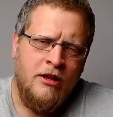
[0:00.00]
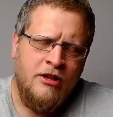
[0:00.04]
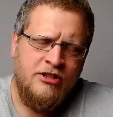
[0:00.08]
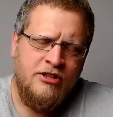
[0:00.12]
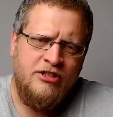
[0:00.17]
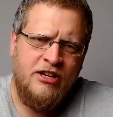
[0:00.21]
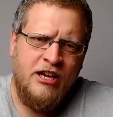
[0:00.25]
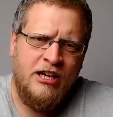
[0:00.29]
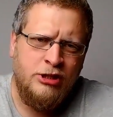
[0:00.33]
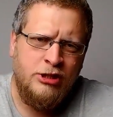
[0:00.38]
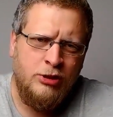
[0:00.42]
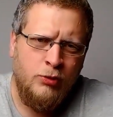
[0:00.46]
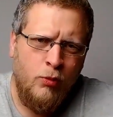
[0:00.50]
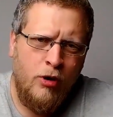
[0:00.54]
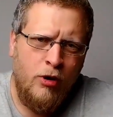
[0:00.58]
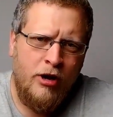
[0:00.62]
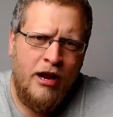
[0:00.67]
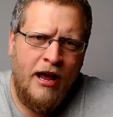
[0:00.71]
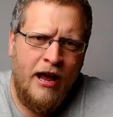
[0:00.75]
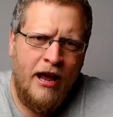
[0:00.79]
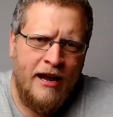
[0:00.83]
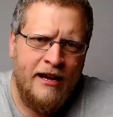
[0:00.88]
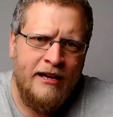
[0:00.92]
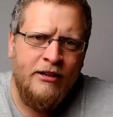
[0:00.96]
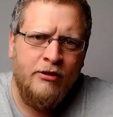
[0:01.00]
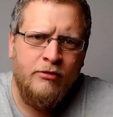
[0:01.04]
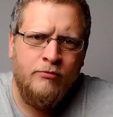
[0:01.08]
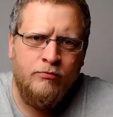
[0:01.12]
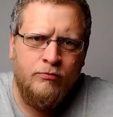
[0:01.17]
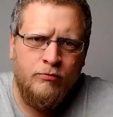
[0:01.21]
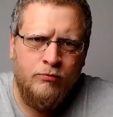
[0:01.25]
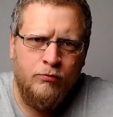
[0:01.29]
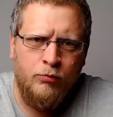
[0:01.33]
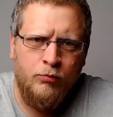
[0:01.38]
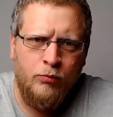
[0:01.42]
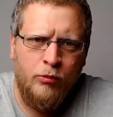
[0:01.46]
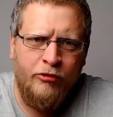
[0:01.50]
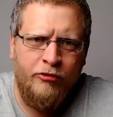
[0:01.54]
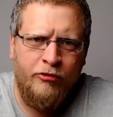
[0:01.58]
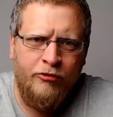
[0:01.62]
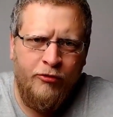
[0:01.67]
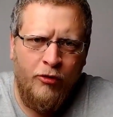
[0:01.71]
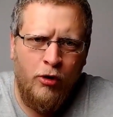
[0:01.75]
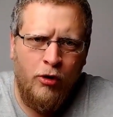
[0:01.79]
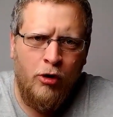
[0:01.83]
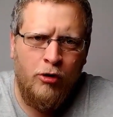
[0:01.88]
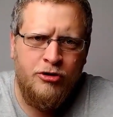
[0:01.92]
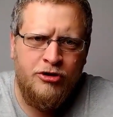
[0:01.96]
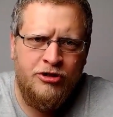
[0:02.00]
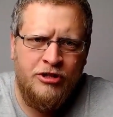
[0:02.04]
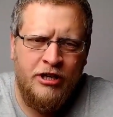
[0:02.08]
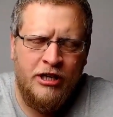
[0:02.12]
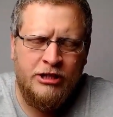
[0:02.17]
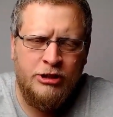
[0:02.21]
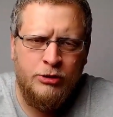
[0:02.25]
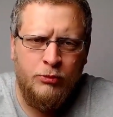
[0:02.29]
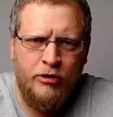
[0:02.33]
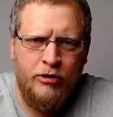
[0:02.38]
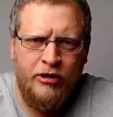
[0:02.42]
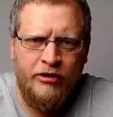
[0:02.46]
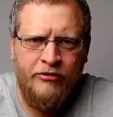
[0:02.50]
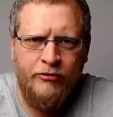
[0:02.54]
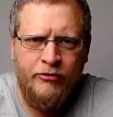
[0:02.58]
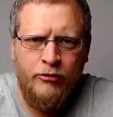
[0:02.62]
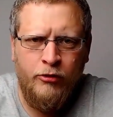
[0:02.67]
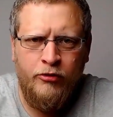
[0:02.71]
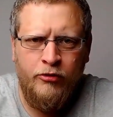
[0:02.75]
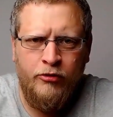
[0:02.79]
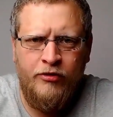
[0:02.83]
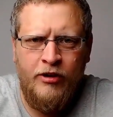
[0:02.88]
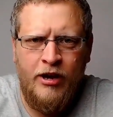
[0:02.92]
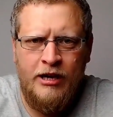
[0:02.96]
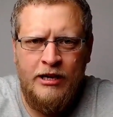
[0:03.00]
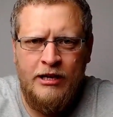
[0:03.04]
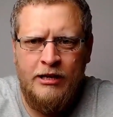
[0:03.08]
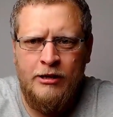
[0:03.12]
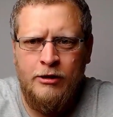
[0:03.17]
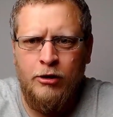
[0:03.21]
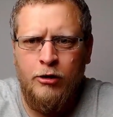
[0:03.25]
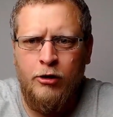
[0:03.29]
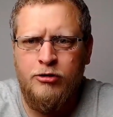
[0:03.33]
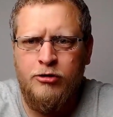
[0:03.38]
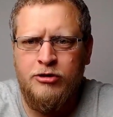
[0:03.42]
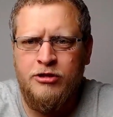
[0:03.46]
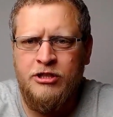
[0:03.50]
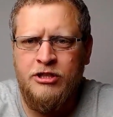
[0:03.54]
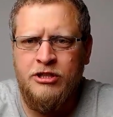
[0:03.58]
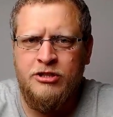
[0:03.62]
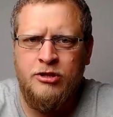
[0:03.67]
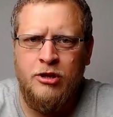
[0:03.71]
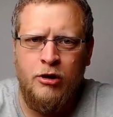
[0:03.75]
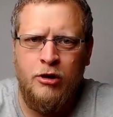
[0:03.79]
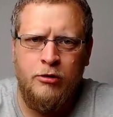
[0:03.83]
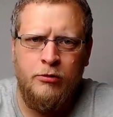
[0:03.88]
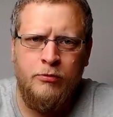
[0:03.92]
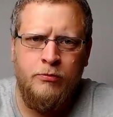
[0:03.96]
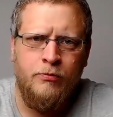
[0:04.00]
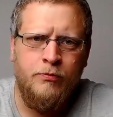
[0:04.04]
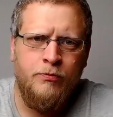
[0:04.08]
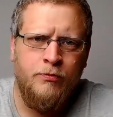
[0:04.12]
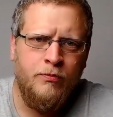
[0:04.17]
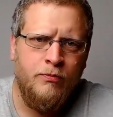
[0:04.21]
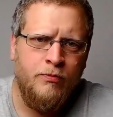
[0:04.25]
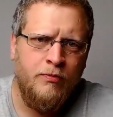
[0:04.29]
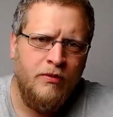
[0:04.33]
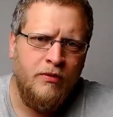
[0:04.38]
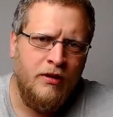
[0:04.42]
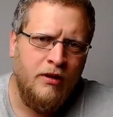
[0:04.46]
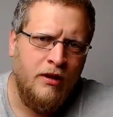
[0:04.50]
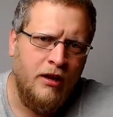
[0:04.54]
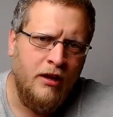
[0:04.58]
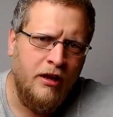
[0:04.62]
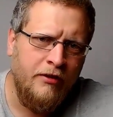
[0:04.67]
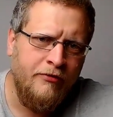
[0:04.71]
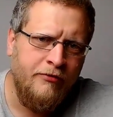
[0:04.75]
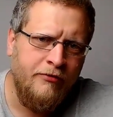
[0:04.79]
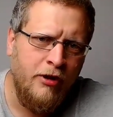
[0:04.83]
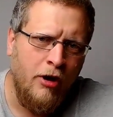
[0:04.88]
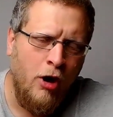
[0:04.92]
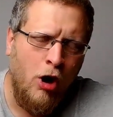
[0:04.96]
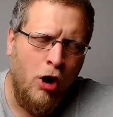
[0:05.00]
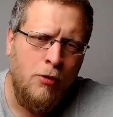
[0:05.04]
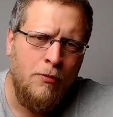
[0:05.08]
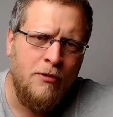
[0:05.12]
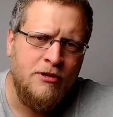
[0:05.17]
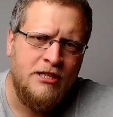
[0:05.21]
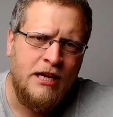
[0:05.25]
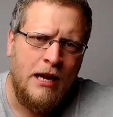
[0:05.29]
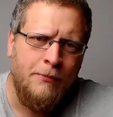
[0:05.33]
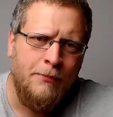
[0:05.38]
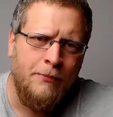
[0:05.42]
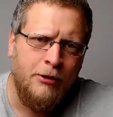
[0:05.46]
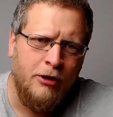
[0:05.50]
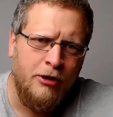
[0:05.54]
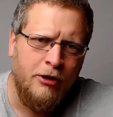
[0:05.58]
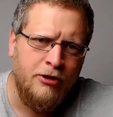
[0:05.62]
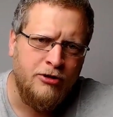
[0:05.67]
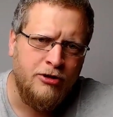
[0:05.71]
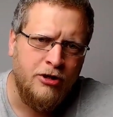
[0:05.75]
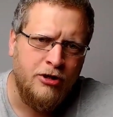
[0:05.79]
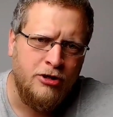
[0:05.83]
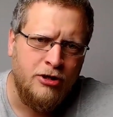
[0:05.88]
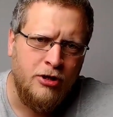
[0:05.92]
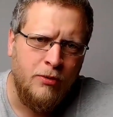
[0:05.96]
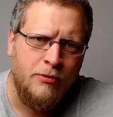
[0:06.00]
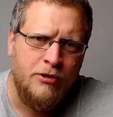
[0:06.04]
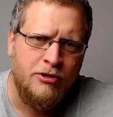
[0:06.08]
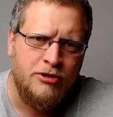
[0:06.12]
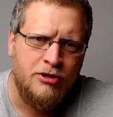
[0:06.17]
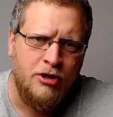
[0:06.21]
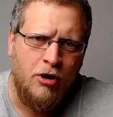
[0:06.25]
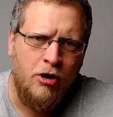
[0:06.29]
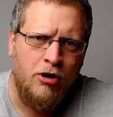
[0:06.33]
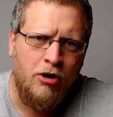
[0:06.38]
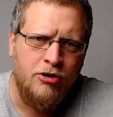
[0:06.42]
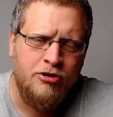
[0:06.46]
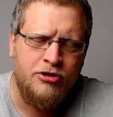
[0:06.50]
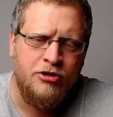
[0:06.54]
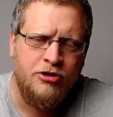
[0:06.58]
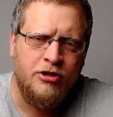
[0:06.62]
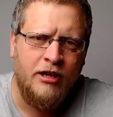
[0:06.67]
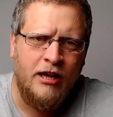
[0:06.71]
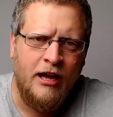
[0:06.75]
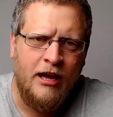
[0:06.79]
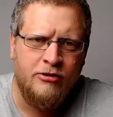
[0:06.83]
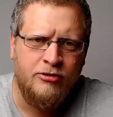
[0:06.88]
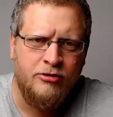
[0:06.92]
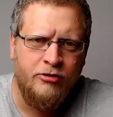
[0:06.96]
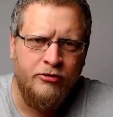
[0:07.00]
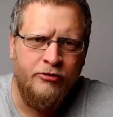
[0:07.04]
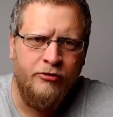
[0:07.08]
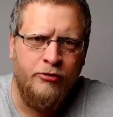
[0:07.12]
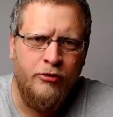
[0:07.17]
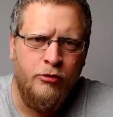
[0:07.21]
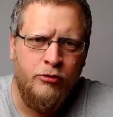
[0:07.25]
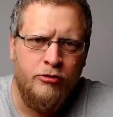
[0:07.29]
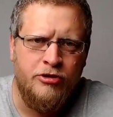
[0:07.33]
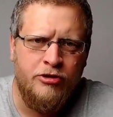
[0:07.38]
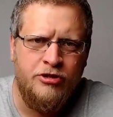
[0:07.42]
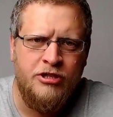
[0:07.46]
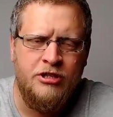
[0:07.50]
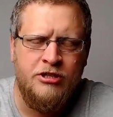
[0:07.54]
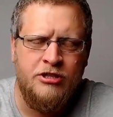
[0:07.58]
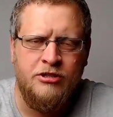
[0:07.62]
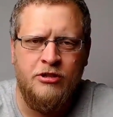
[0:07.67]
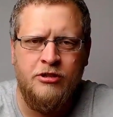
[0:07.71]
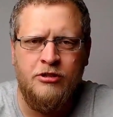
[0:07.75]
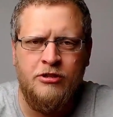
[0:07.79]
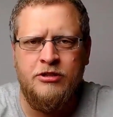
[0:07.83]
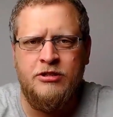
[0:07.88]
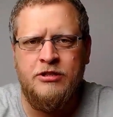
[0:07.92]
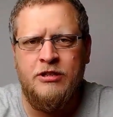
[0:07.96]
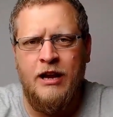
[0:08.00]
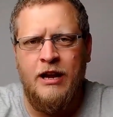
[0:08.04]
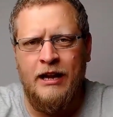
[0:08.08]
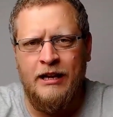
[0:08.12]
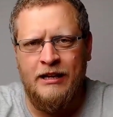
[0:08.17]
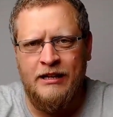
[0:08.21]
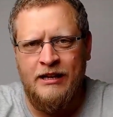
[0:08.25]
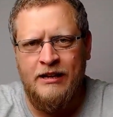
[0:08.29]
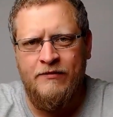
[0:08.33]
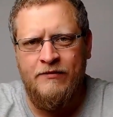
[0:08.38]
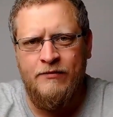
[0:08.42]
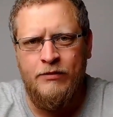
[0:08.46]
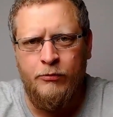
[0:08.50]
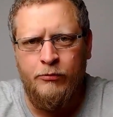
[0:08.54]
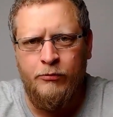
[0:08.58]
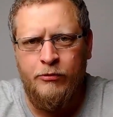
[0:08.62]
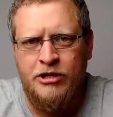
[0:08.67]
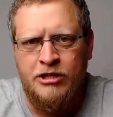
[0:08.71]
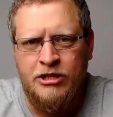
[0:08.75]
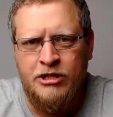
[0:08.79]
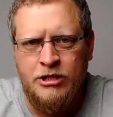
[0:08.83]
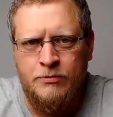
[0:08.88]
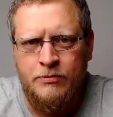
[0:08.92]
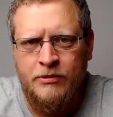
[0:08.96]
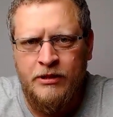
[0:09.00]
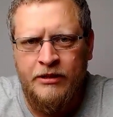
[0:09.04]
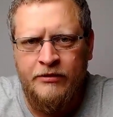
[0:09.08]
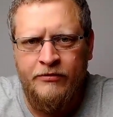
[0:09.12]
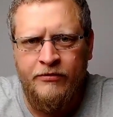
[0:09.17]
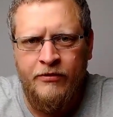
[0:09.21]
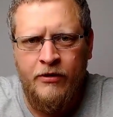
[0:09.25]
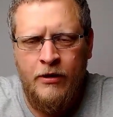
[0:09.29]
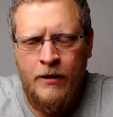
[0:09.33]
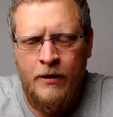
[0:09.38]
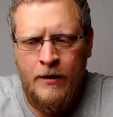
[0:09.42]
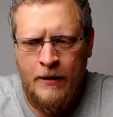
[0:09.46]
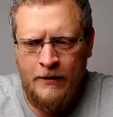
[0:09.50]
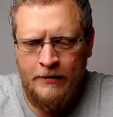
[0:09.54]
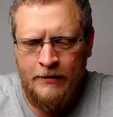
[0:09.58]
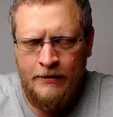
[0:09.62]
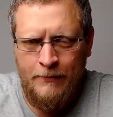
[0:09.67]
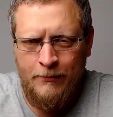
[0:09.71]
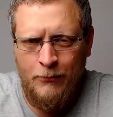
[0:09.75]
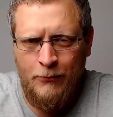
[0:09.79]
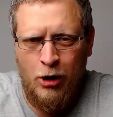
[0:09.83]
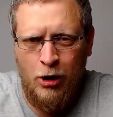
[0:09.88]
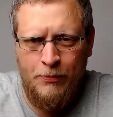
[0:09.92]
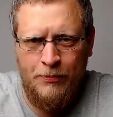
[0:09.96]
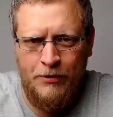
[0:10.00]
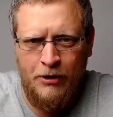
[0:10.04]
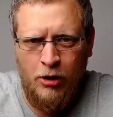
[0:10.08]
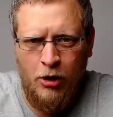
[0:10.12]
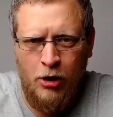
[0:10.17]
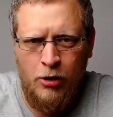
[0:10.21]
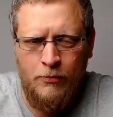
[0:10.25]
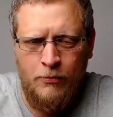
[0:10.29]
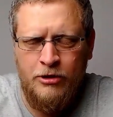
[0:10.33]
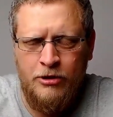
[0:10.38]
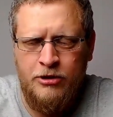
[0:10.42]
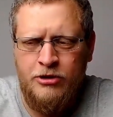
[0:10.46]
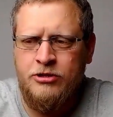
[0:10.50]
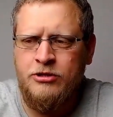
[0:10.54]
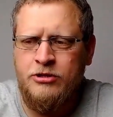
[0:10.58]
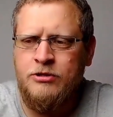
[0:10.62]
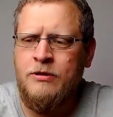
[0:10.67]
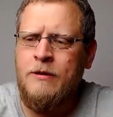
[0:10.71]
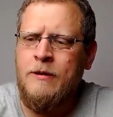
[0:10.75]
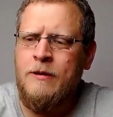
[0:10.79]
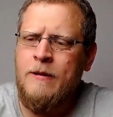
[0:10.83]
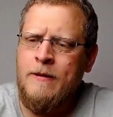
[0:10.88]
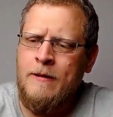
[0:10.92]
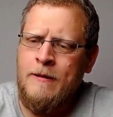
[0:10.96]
Section 188 will follow Section 184 fairly closely. So if you're a homeless applicant, so someone has asked the council for assistance and given them reason to believe they might be homeless,